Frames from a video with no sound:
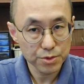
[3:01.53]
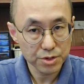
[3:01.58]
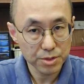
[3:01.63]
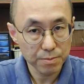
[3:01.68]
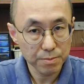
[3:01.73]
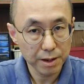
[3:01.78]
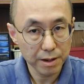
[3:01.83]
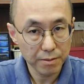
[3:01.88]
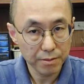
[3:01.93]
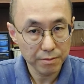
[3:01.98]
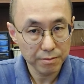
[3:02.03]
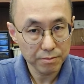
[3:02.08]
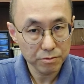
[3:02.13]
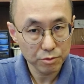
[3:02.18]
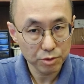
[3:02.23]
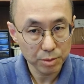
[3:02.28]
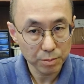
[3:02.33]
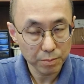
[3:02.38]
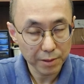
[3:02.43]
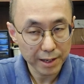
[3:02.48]
about
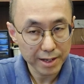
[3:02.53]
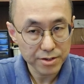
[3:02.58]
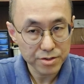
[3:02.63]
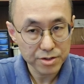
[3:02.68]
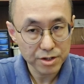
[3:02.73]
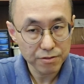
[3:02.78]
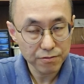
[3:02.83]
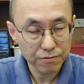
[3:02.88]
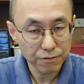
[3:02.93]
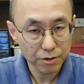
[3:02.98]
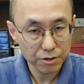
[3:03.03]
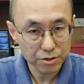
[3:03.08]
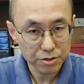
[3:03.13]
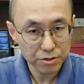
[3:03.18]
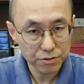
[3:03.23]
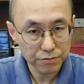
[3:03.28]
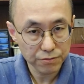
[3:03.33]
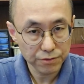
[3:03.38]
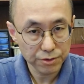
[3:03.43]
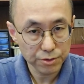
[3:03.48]
replacing fossil
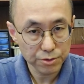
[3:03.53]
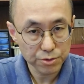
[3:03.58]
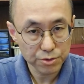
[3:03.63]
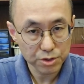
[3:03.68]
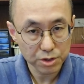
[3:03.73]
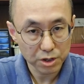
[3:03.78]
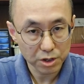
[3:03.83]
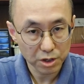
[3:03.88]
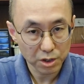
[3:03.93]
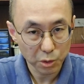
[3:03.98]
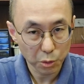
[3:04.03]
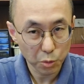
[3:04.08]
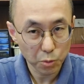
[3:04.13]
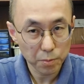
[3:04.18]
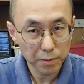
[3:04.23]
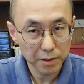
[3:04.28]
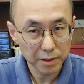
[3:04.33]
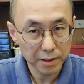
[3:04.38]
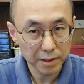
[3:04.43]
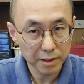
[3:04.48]
fuels
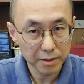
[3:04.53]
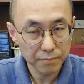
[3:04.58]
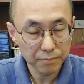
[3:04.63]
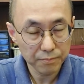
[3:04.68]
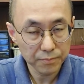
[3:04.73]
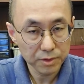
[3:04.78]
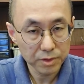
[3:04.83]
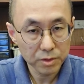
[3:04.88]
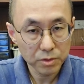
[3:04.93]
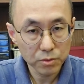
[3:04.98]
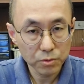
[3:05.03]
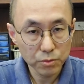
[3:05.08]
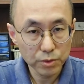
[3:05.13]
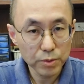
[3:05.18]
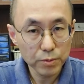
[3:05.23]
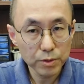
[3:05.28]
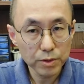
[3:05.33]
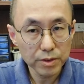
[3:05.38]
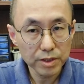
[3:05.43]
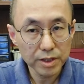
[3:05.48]
globally, we
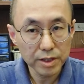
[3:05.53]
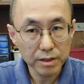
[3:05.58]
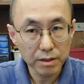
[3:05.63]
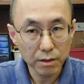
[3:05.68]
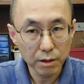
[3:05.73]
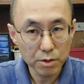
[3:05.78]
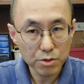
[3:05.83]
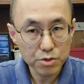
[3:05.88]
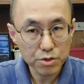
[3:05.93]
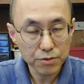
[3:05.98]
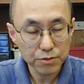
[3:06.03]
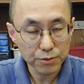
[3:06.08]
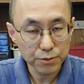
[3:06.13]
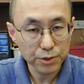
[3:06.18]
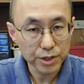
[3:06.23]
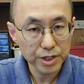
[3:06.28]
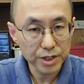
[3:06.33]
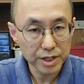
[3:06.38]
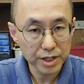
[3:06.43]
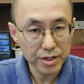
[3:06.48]
will need lots of
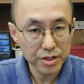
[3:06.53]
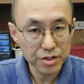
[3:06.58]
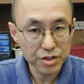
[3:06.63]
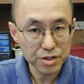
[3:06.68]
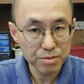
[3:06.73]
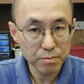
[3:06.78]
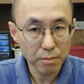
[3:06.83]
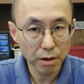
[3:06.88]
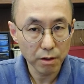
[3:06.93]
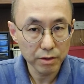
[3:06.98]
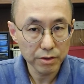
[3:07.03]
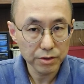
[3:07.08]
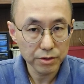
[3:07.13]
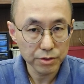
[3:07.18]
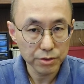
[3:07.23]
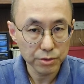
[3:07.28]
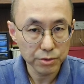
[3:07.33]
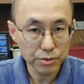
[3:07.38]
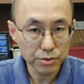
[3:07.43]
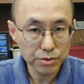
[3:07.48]
green energy
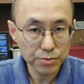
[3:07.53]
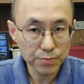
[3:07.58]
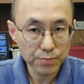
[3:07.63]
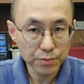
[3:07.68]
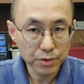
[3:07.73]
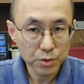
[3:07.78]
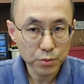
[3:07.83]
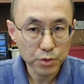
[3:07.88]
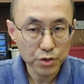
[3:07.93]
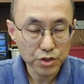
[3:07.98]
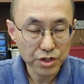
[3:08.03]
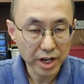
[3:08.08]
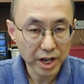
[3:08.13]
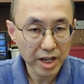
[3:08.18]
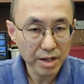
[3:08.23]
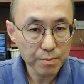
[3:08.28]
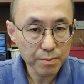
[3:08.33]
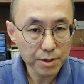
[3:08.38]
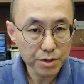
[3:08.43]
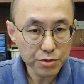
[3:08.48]
molecules which
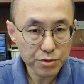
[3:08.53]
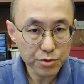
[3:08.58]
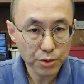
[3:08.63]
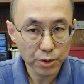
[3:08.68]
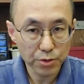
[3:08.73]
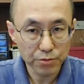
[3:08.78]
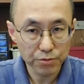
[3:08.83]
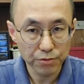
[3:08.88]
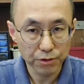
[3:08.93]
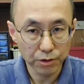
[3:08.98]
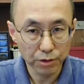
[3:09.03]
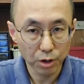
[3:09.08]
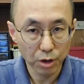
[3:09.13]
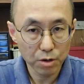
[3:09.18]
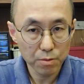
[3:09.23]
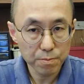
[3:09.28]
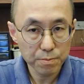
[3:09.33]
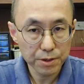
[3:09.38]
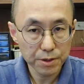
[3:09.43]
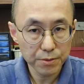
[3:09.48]
can be stored for
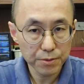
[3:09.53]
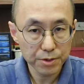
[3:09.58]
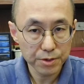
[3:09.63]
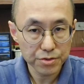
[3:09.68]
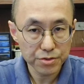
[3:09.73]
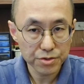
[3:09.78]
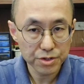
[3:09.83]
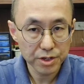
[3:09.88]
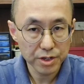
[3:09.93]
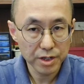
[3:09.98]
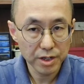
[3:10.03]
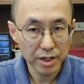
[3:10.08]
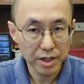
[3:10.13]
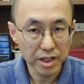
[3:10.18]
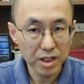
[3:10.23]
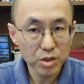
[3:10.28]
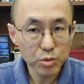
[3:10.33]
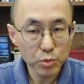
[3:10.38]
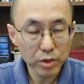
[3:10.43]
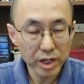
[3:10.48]
long periods
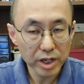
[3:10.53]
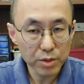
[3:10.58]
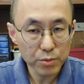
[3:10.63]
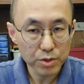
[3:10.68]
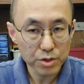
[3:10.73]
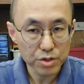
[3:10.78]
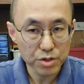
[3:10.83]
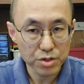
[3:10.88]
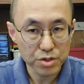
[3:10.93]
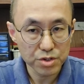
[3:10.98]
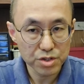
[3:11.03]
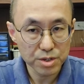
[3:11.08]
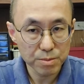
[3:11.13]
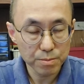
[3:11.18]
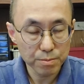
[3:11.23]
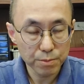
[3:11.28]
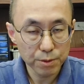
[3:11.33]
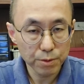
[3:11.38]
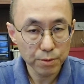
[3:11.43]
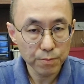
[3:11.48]
in a way which is
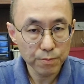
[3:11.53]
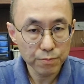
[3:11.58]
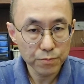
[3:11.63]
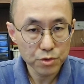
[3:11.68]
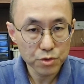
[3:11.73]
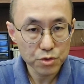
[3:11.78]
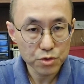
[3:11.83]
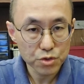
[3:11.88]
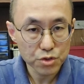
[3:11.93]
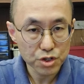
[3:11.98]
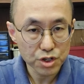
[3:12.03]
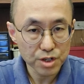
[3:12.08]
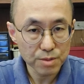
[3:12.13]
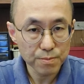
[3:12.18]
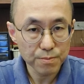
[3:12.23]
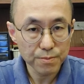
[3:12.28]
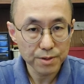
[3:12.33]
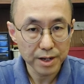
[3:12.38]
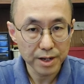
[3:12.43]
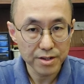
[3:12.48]
simple, cheap,
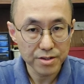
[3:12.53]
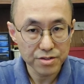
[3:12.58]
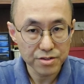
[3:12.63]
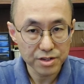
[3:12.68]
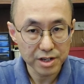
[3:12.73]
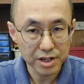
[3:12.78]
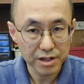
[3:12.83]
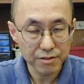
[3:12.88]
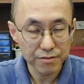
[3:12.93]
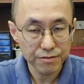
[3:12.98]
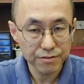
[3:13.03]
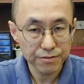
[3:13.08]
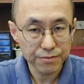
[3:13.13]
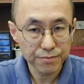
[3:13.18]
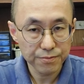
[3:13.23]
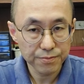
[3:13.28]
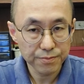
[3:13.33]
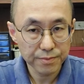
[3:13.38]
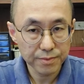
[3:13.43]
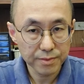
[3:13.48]
and safe.
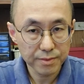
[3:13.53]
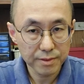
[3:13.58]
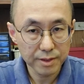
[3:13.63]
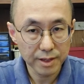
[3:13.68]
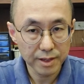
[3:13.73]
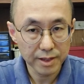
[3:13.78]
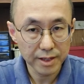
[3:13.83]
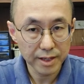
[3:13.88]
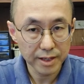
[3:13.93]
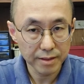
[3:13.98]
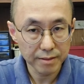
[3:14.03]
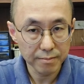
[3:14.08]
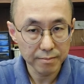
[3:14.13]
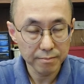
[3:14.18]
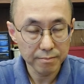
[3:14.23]
Again,